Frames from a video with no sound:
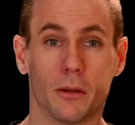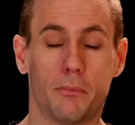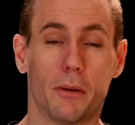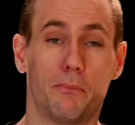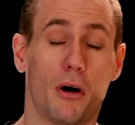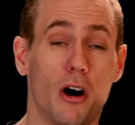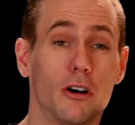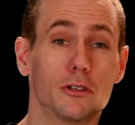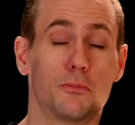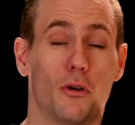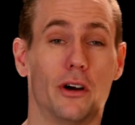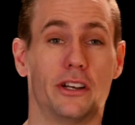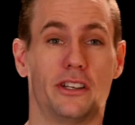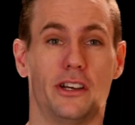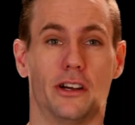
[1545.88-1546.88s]
But Paul's
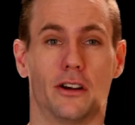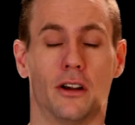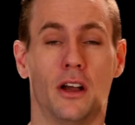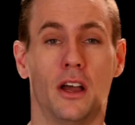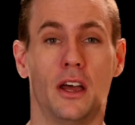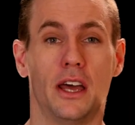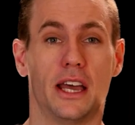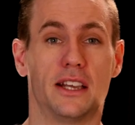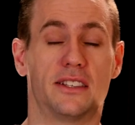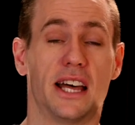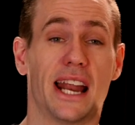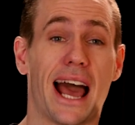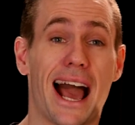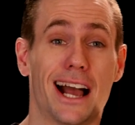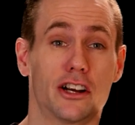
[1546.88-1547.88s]
point here is
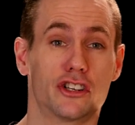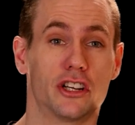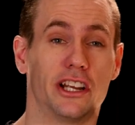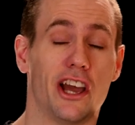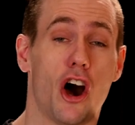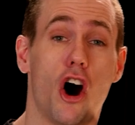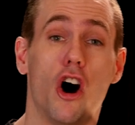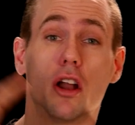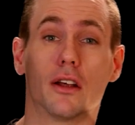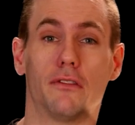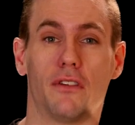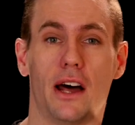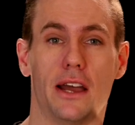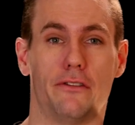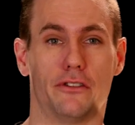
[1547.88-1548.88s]
that actually all
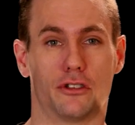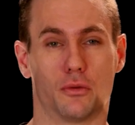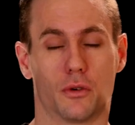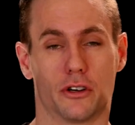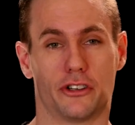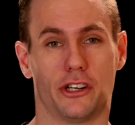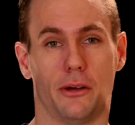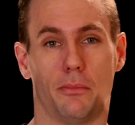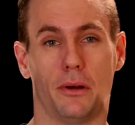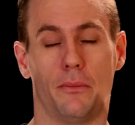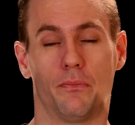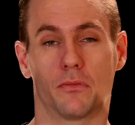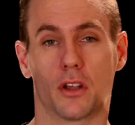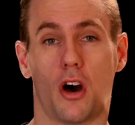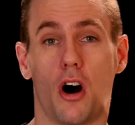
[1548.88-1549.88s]
of life is worship.
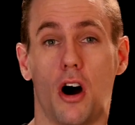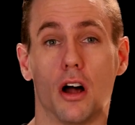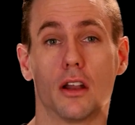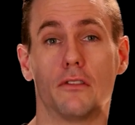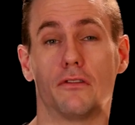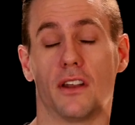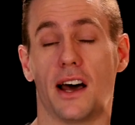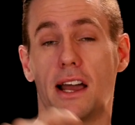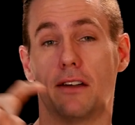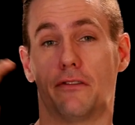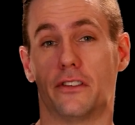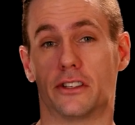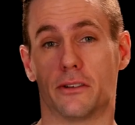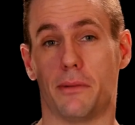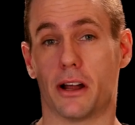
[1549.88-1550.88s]
All of
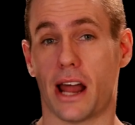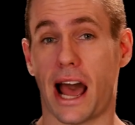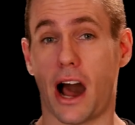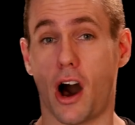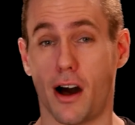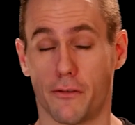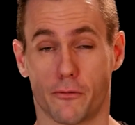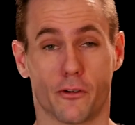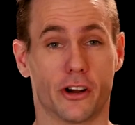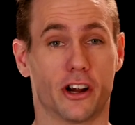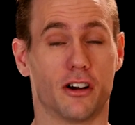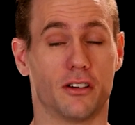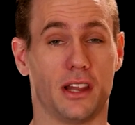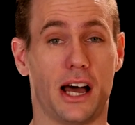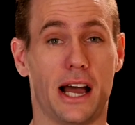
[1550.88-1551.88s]
life is about offering
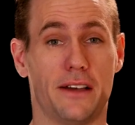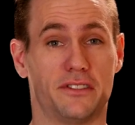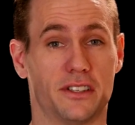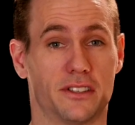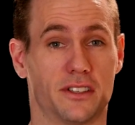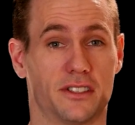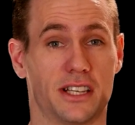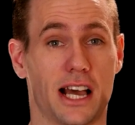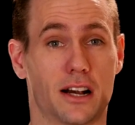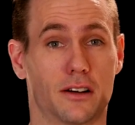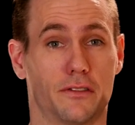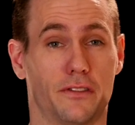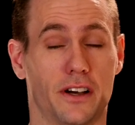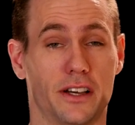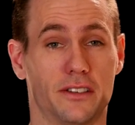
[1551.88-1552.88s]
our lives as a
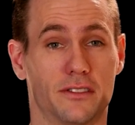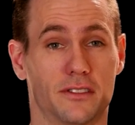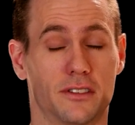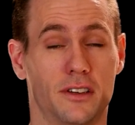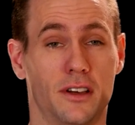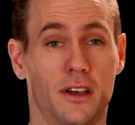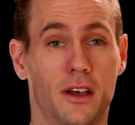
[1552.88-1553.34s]
sacrifice.